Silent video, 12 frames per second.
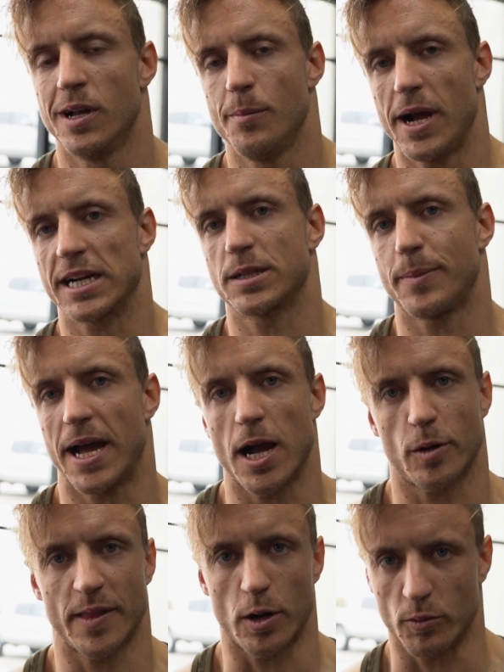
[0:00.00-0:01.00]
back to back
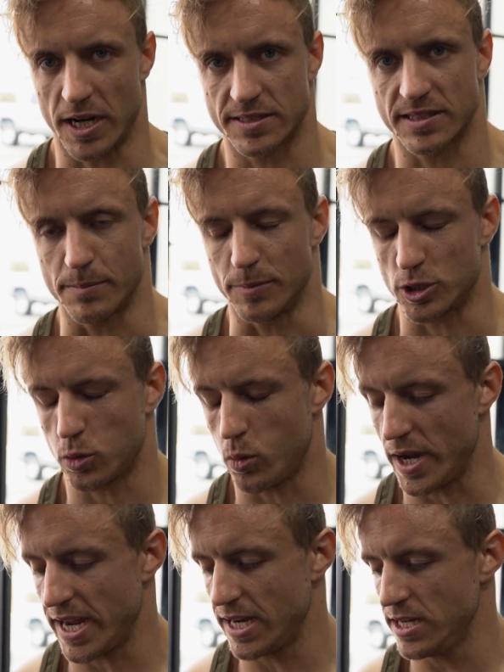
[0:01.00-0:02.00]
without rest in
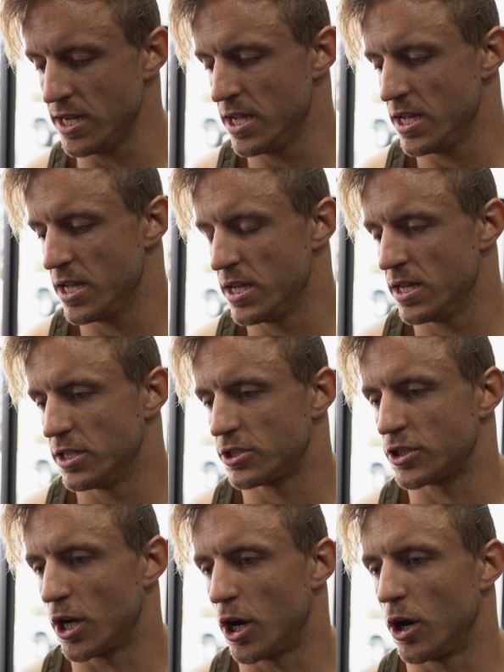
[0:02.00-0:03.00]
between.
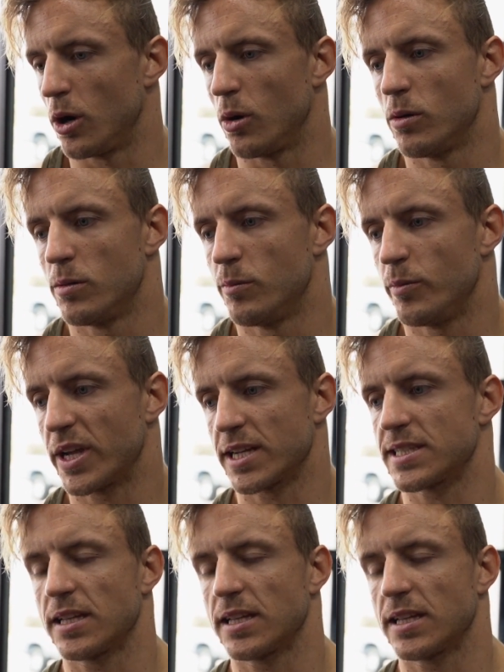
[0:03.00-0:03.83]
So because I